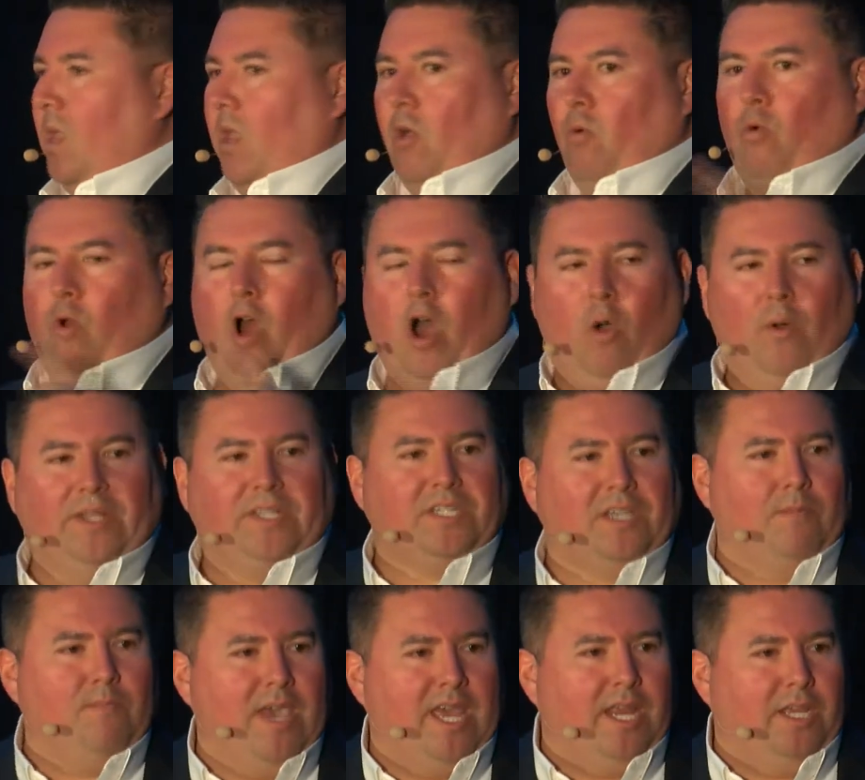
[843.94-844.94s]
We're always
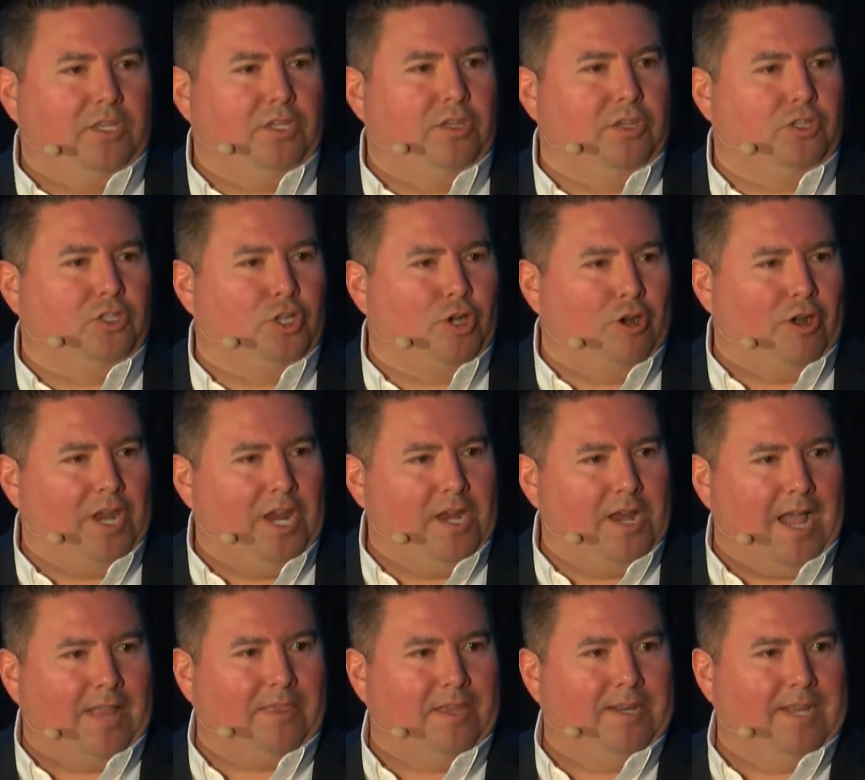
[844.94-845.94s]
committed to the journey,
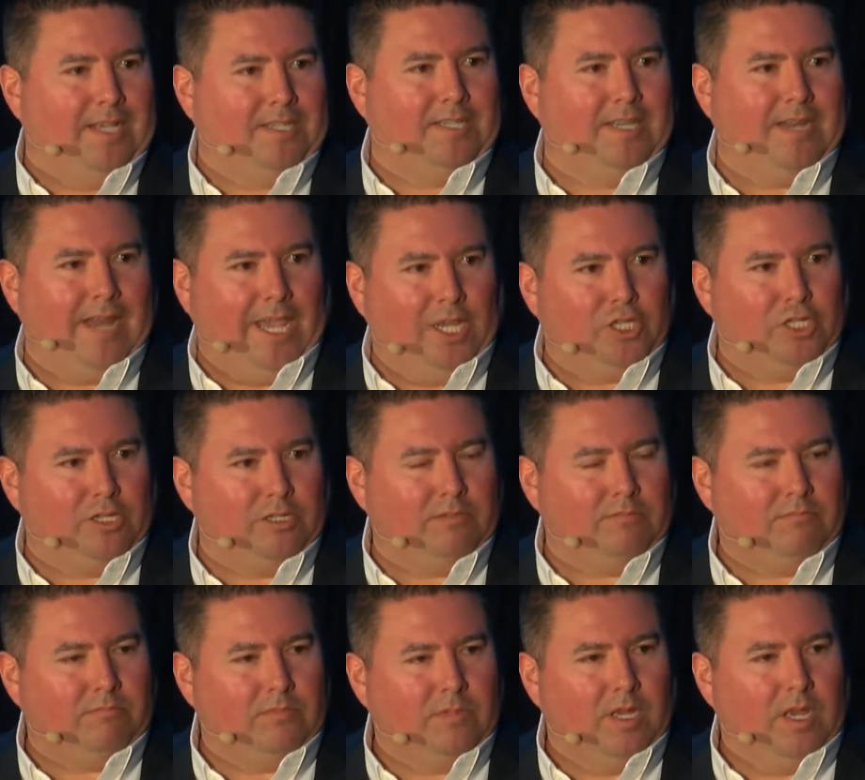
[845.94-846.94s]
not the
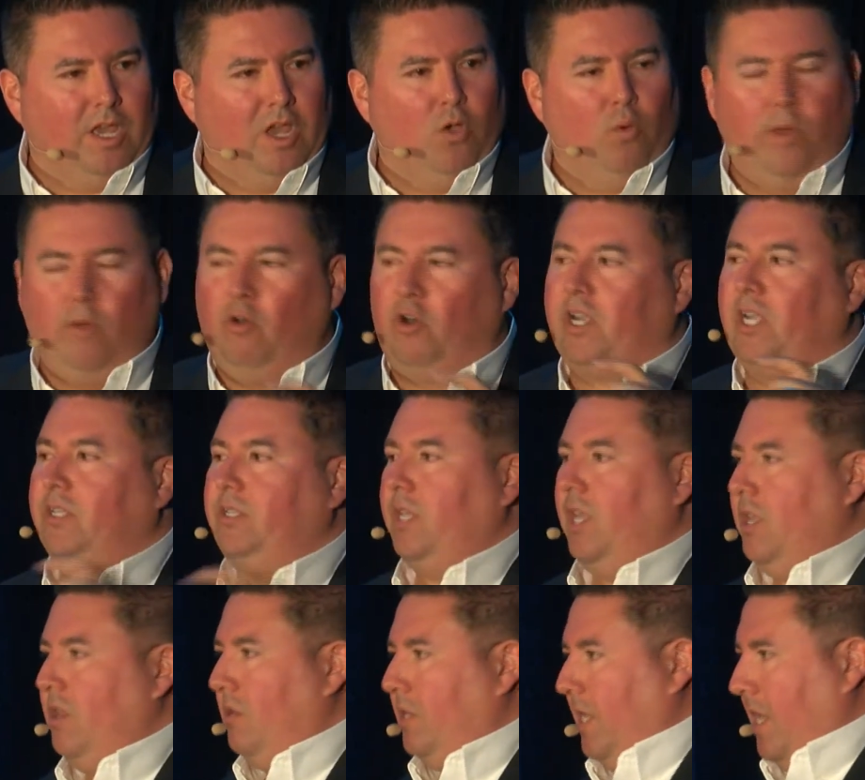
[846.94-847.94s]
destination. We will
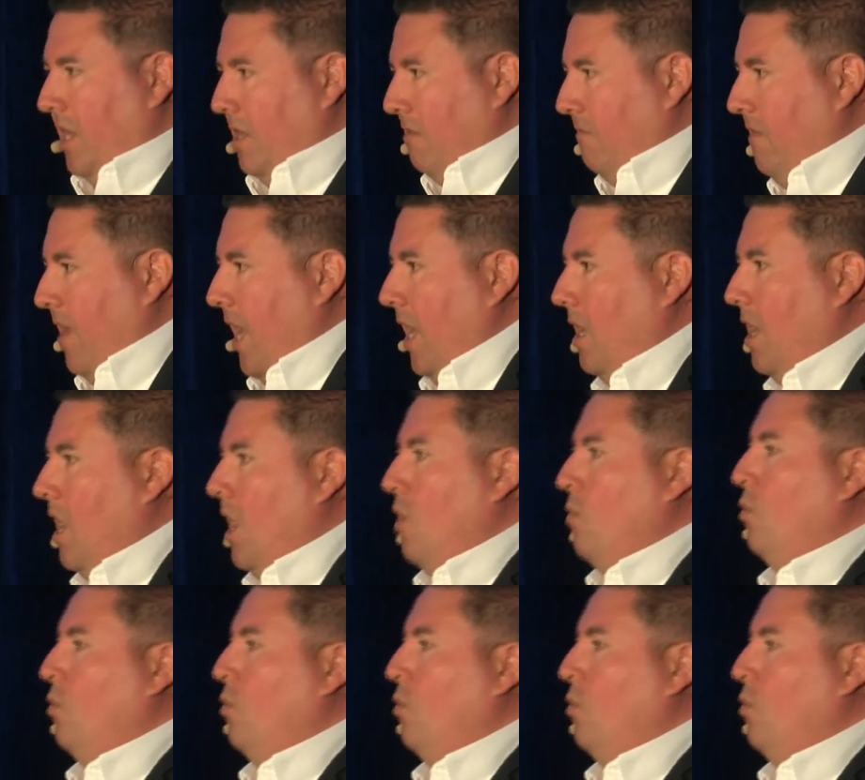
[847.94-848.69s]
continue to innovate.